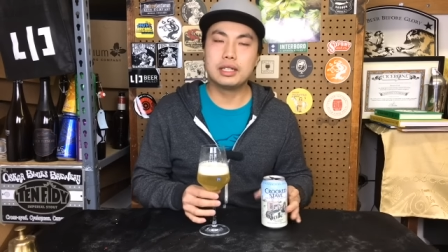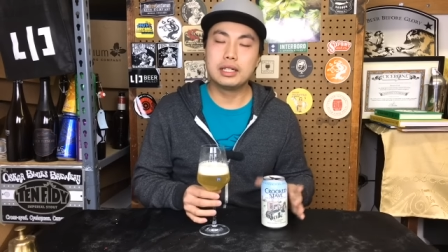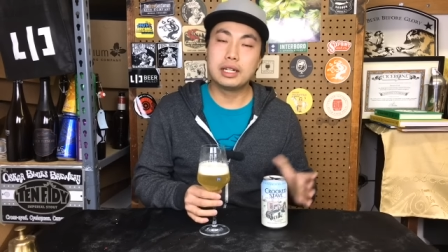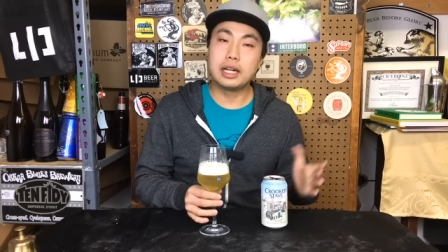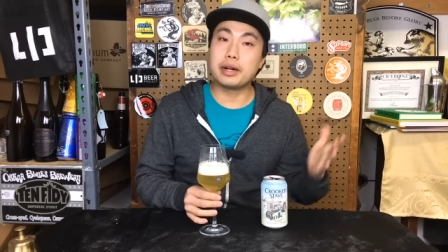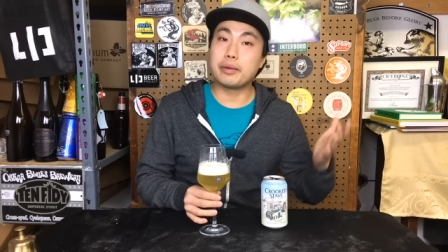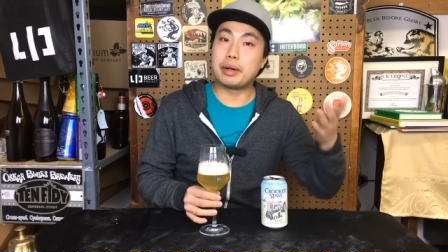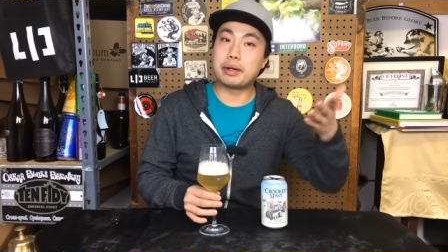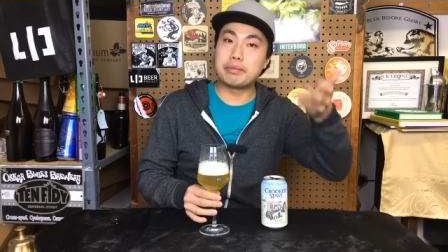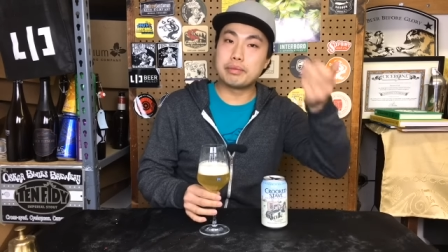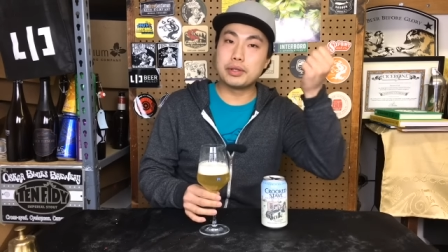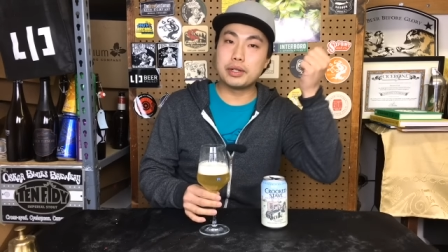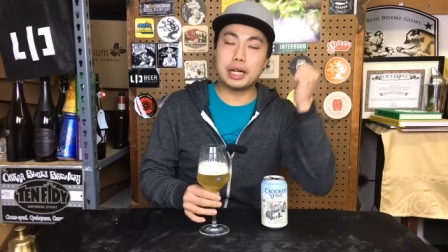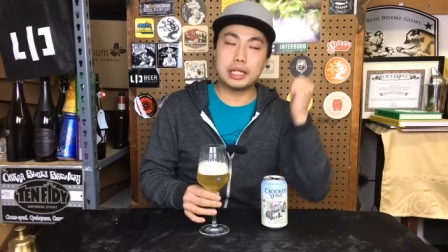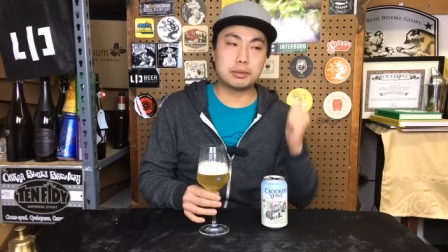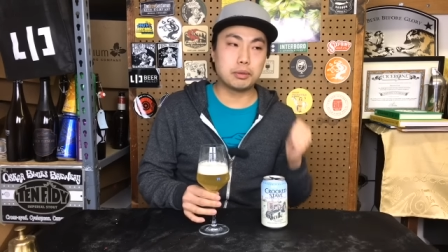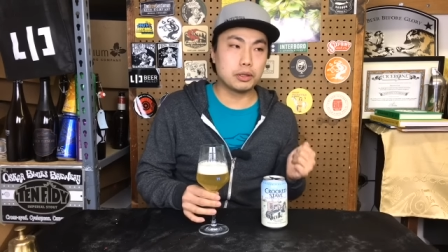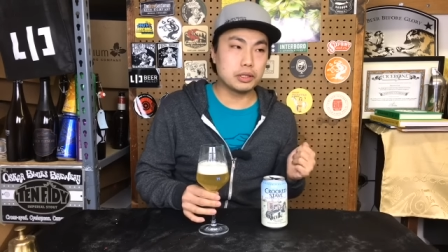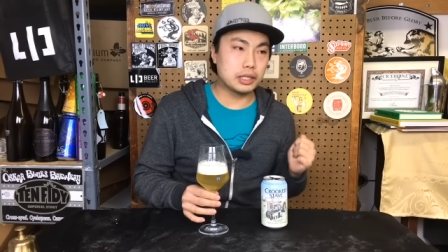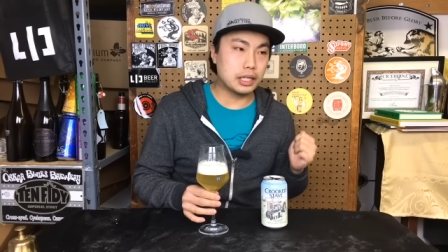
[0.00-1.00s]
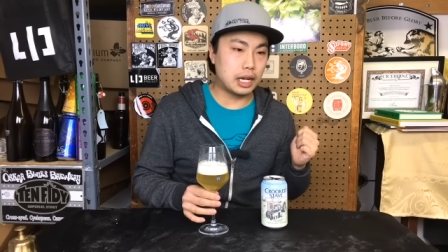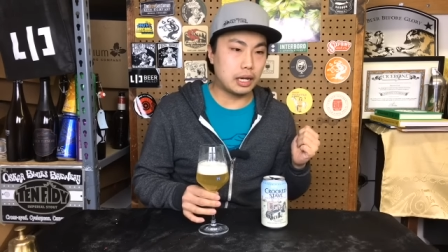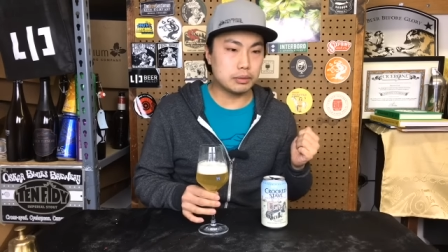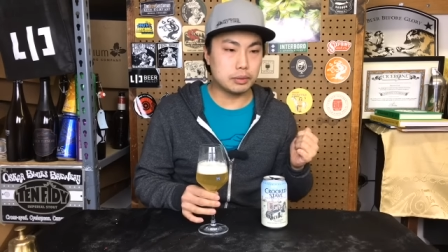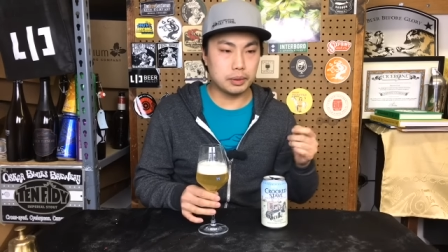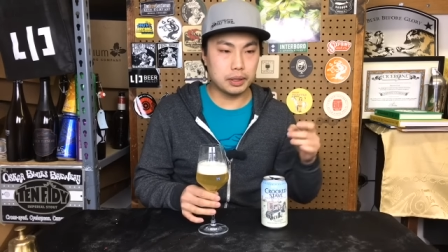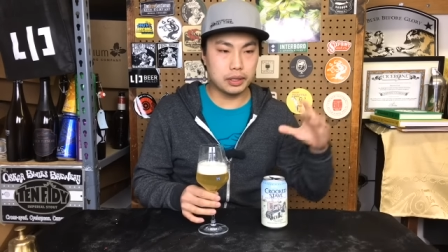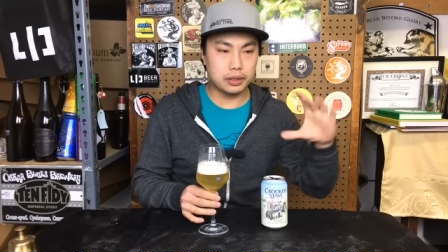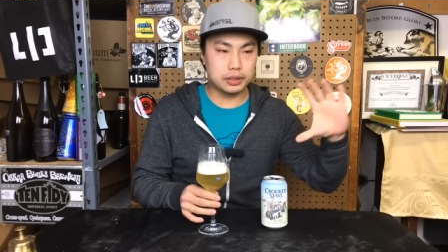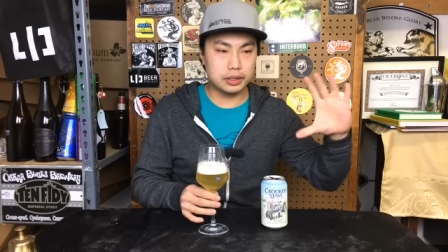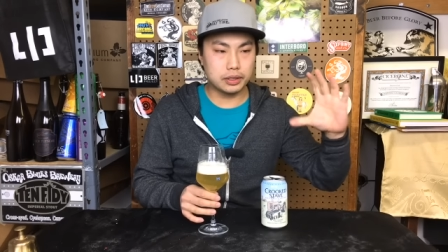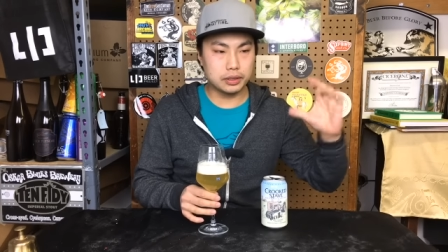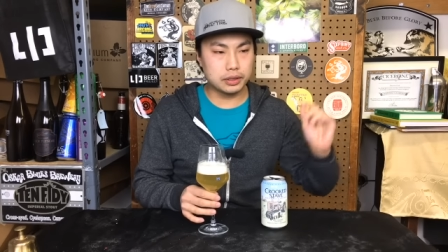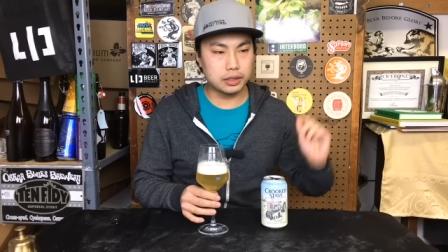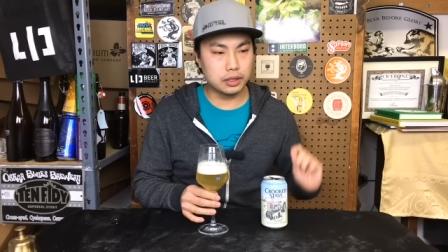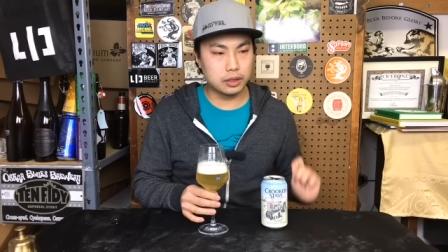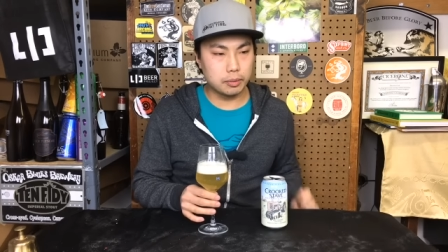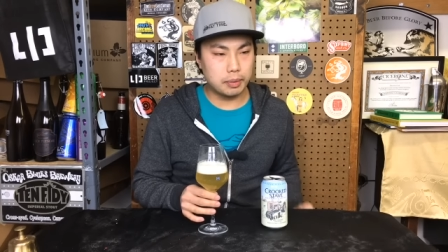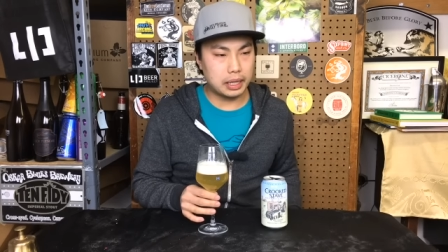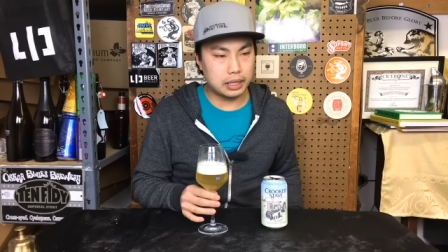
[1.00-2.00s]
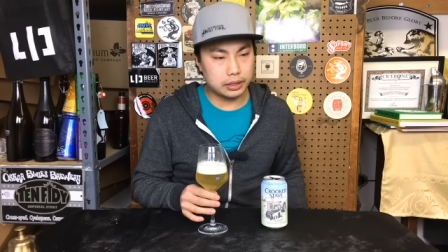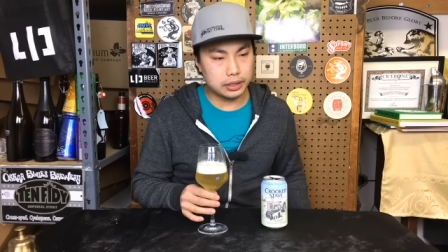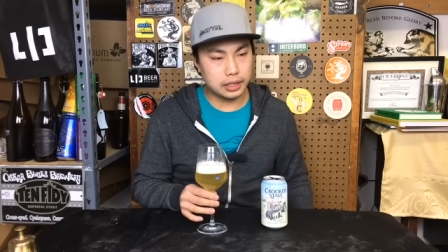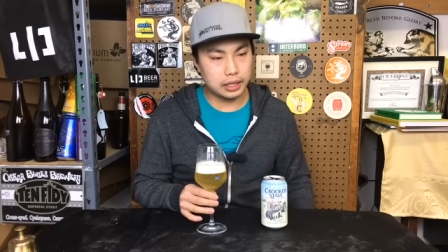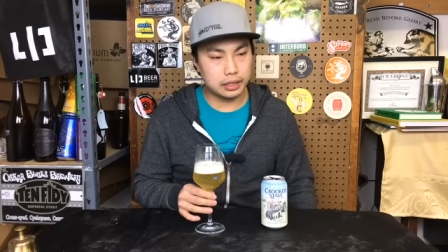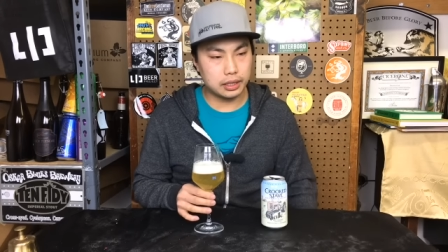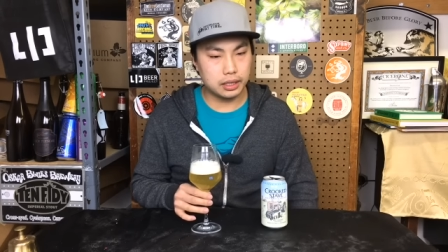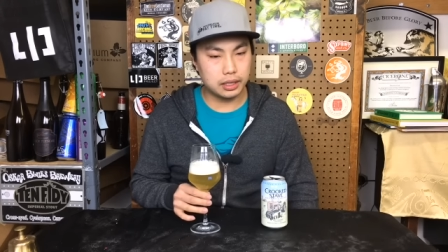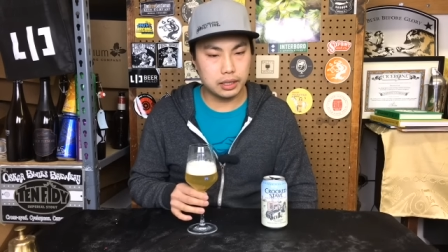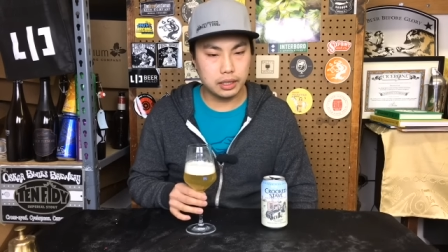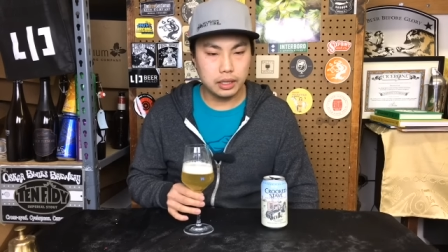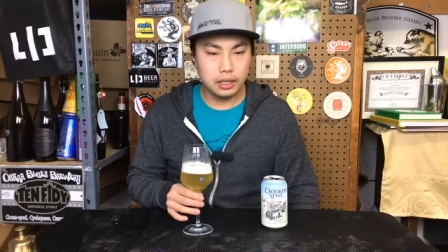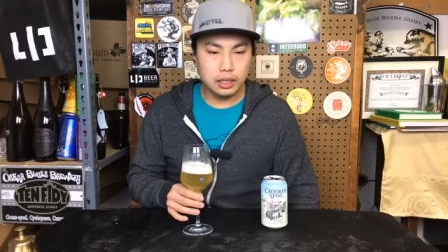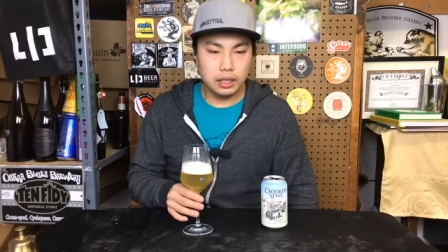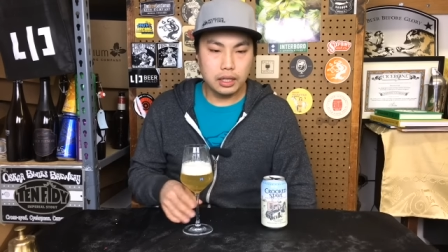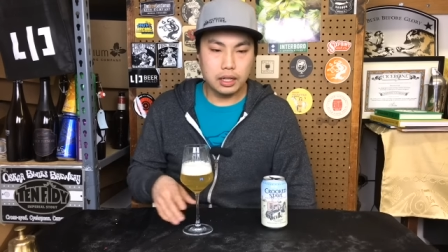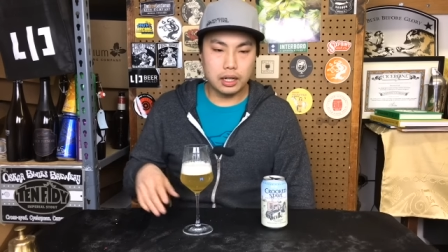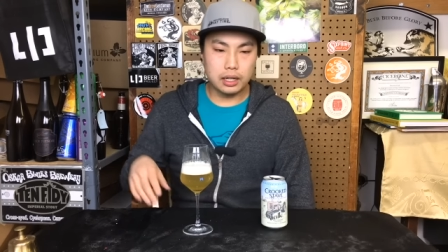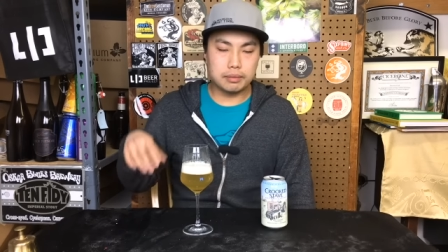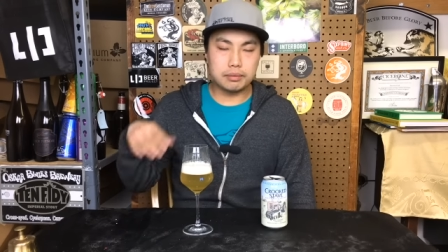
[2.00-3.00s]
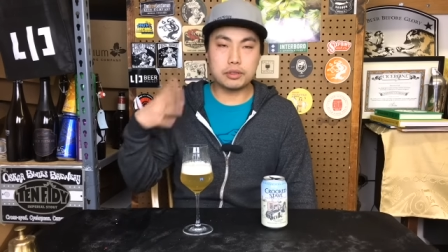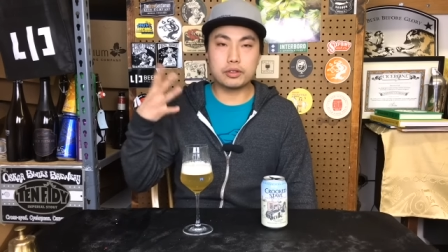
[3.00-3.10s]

Anyway, you guys post in the comments below. It's those little bottles that the um,